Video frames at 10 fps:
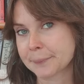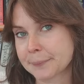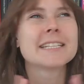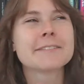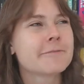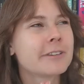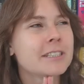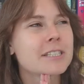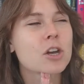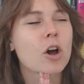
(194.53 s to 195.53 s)
It didn't
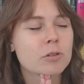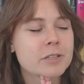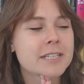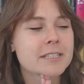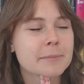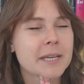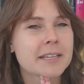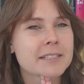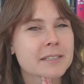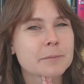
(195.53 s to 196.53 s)
feel as cozy to
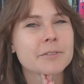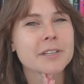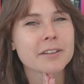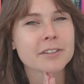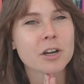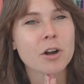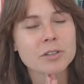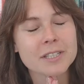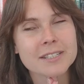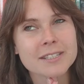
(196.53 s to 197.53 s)
me as some of the other
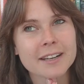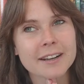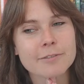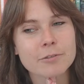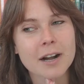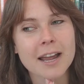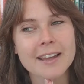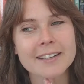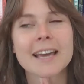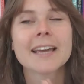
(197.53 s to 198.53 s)
cozies that I've
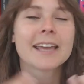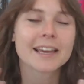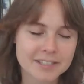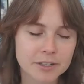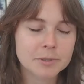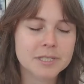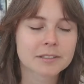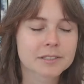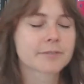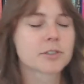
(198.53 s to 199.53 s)
read. Yes, there was
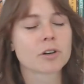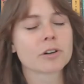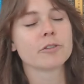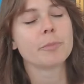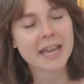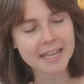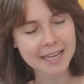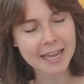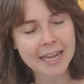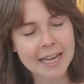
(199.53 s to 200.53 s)
lots of talk of
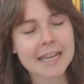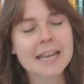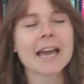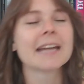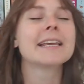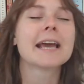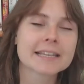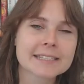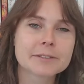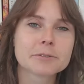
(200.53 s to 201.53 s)
baking, and
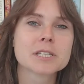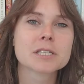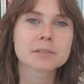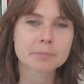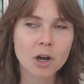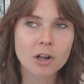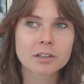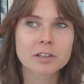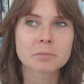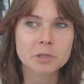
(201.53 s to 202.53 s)
yes, it was a
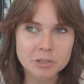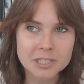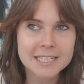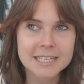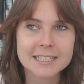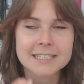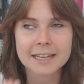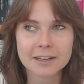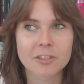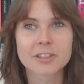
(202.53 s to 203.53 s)
small community
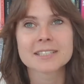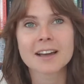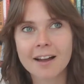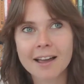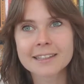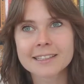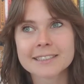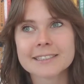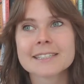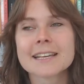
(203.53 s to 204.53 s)
set on this
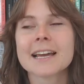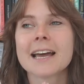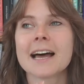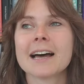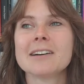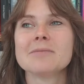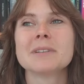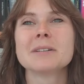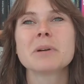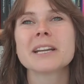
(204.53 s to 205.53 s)
island,
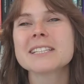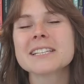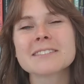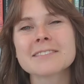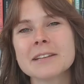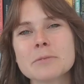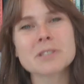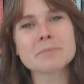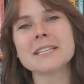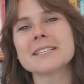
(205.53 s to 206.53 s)
but it
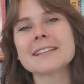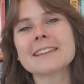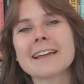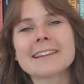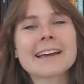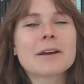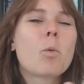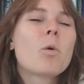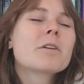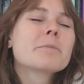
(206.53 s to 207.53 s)
was missing that like
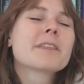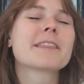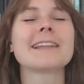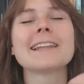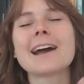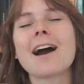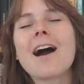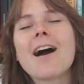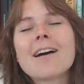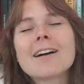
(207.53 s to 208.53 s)
warmth, that like
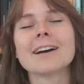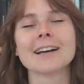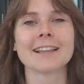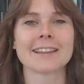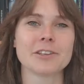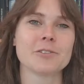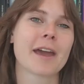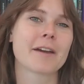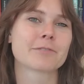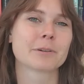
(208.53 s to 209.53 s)
hug that you
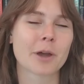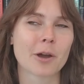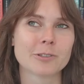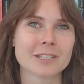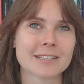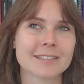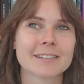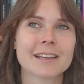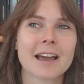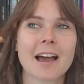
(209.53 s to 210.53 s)
get from cozies.
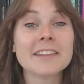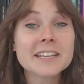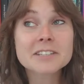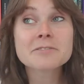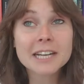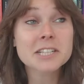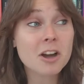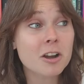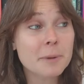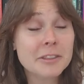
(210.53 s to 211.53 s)
And they didn't really
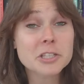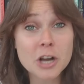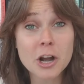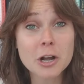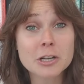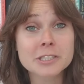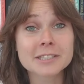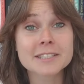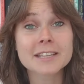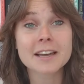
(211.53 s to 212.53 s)
talk about the
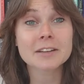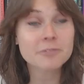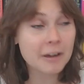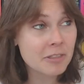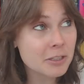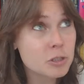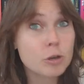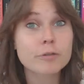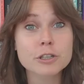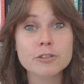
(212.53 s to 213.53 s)
terns. I found that
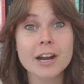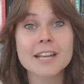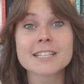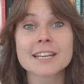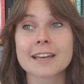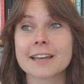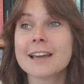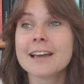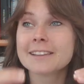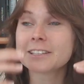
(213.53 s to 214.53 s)
so frustrating.
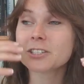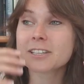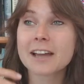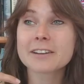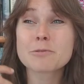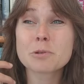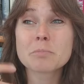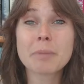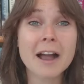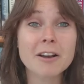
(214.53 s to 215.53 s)
They just kind of were
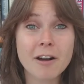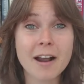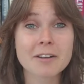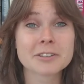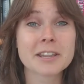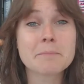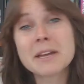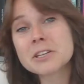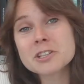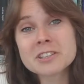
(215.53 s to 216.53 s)
background. They
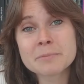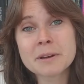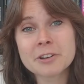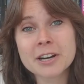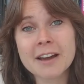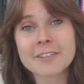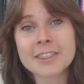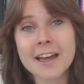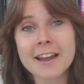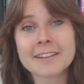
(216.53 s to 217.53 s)
mentioned them every now
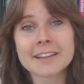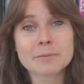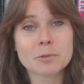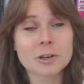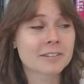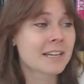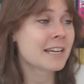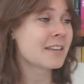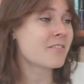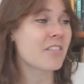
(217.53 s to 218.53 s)
and then. They were
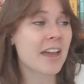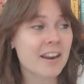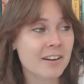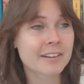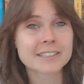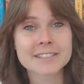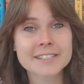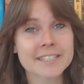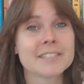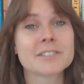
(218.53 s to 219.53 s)
there in
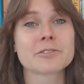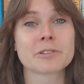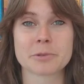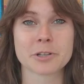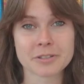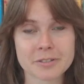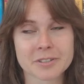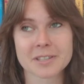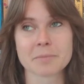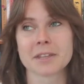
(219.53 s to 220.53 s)
scene descriptions
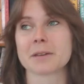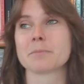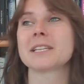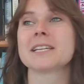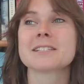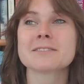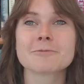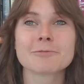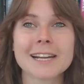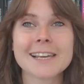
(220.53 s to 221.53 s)
or something, but they
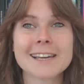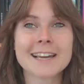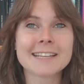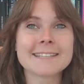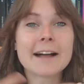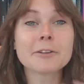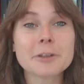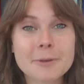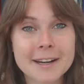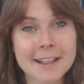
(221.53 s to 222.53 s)
didn't really tell
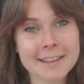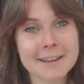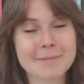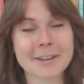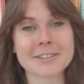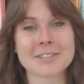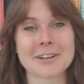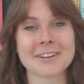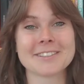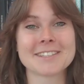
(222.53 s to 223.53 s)
you anything about the
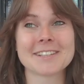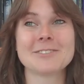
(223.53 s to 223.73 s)
terns.